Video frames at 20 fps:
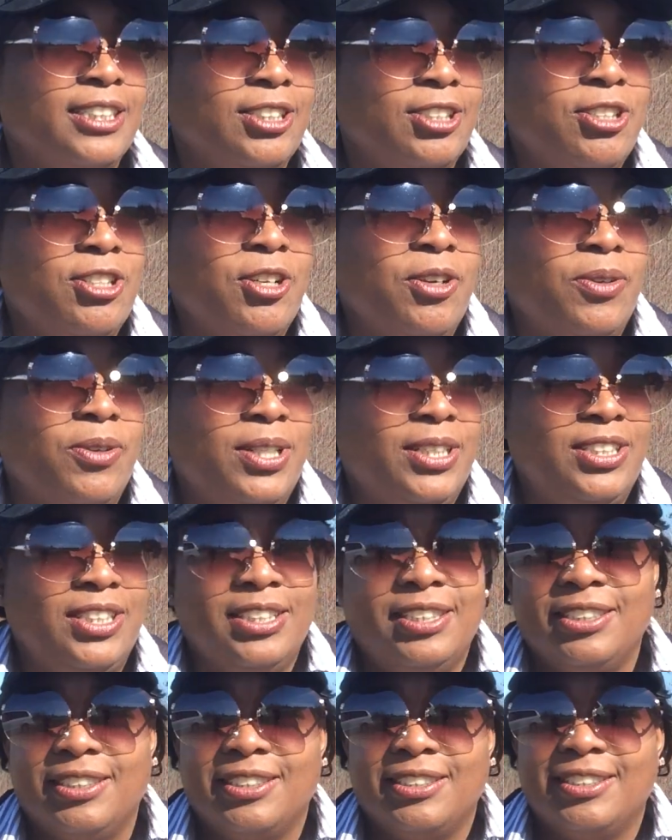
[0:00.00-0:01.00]
it
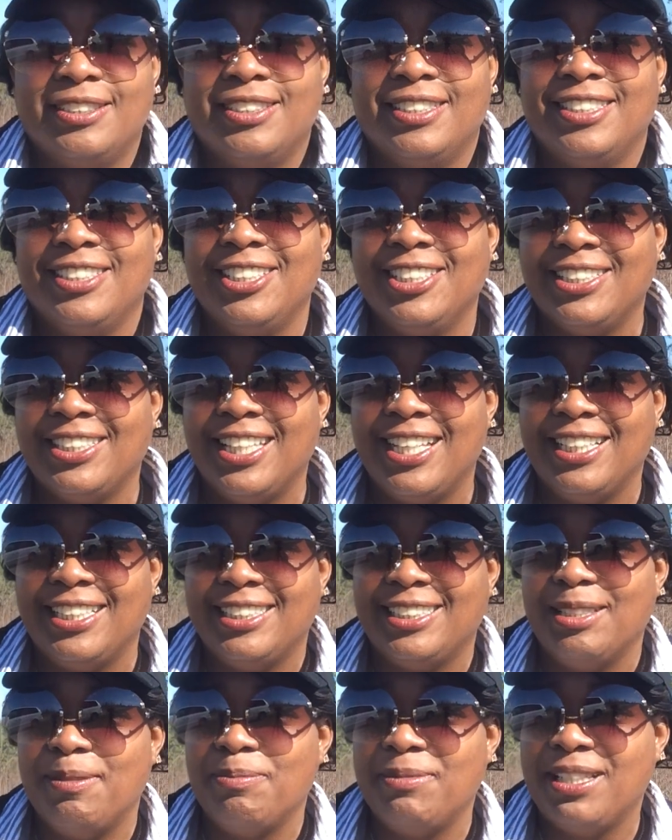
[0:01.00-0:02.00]
just looked
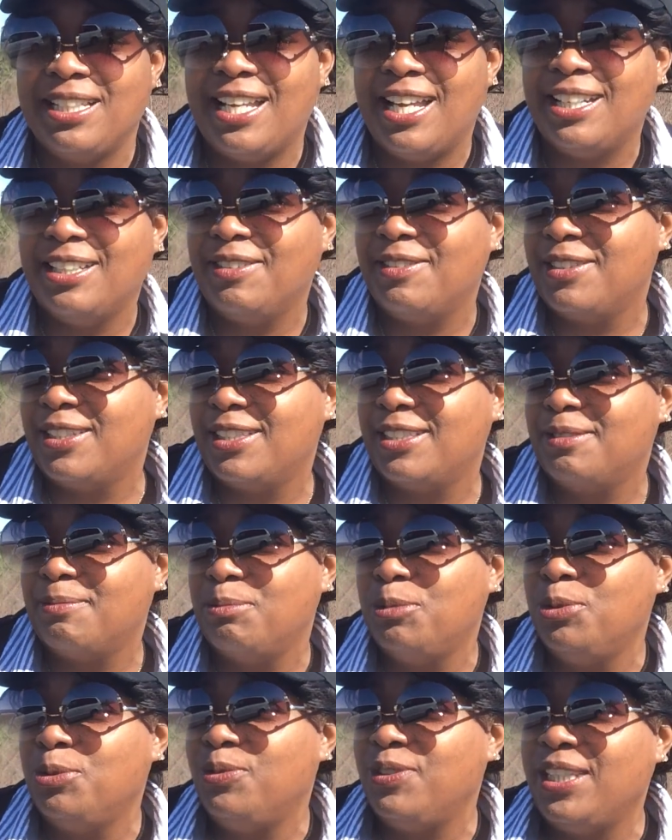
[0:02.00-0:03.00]
like something out of the
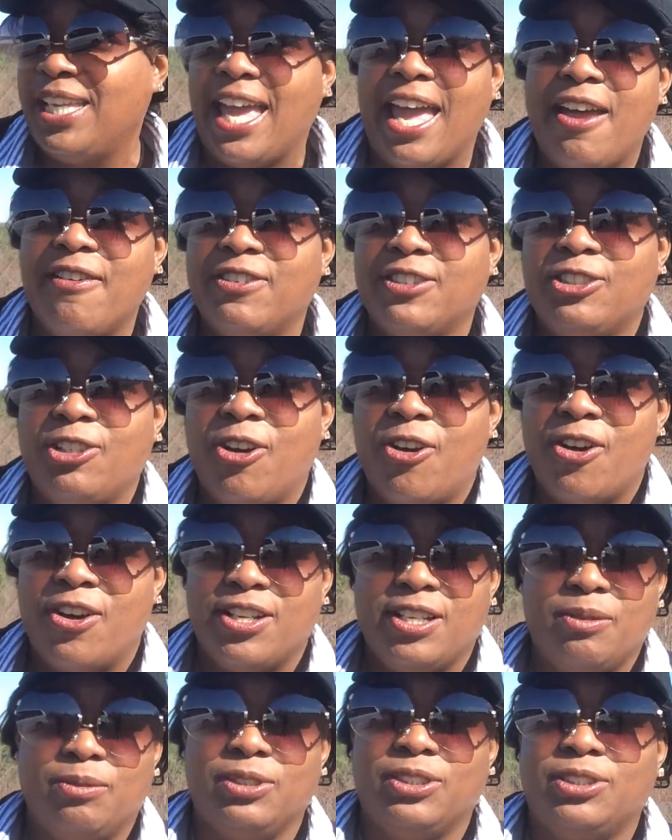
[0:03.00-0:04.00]
movie Avatar,
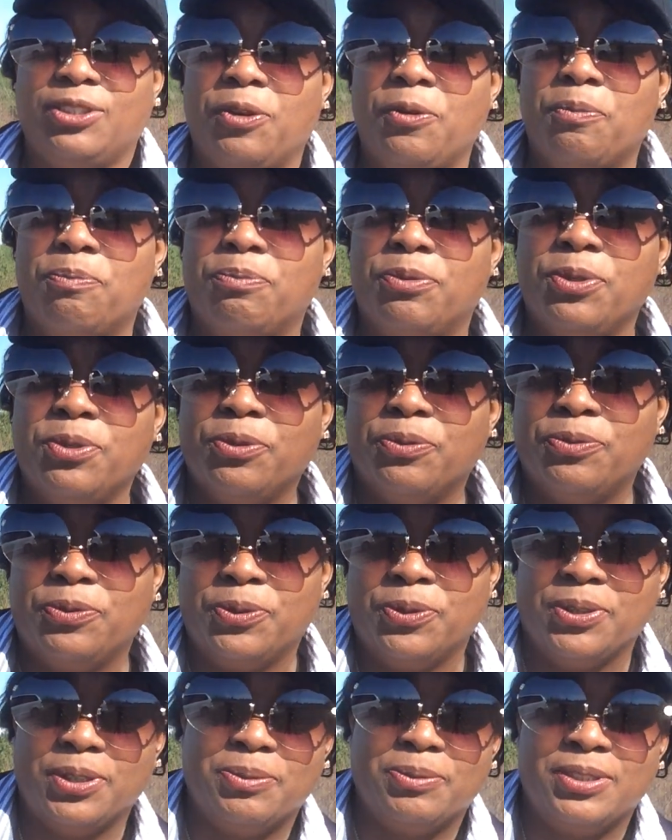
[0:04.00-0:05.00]
and it was so
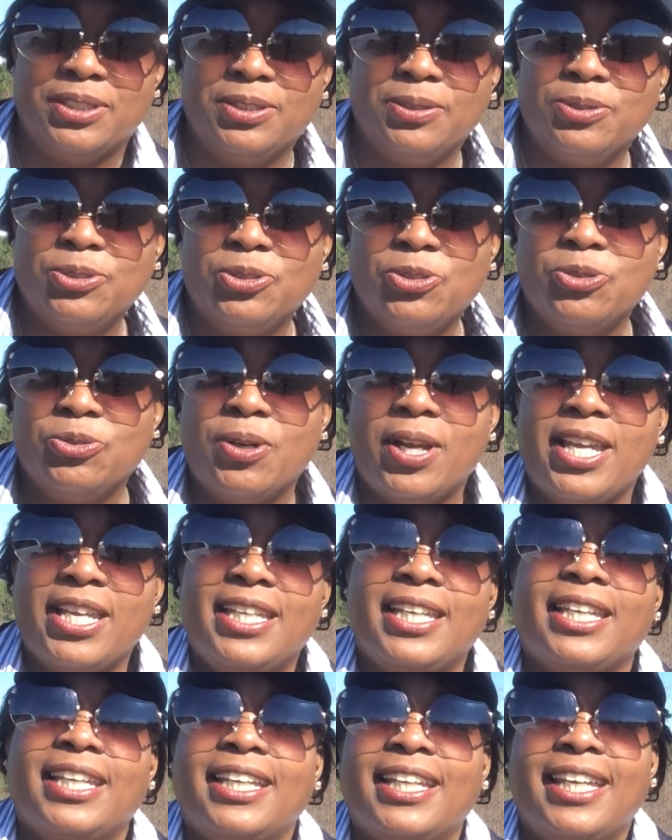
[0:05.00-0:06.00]
beautiful and it was so
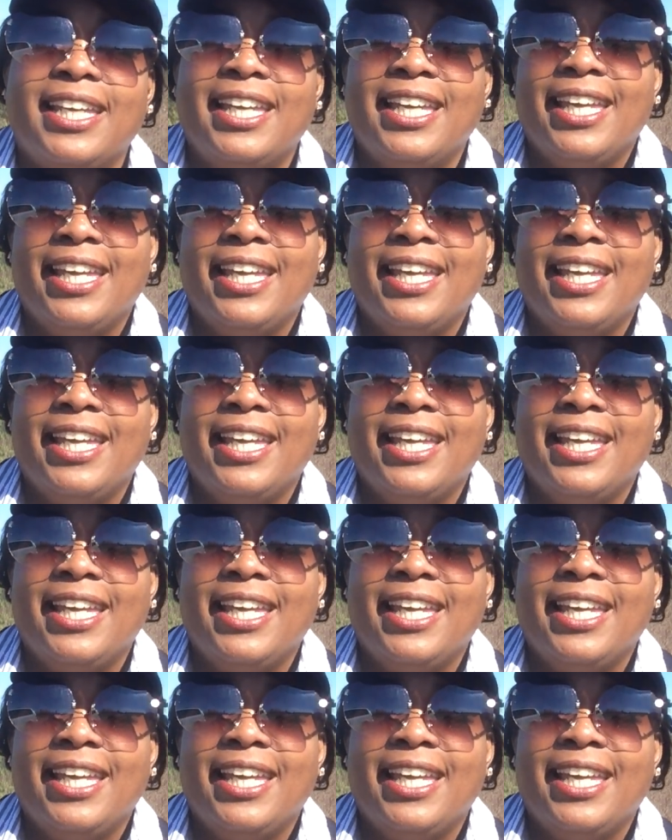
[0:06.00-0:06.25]
striking.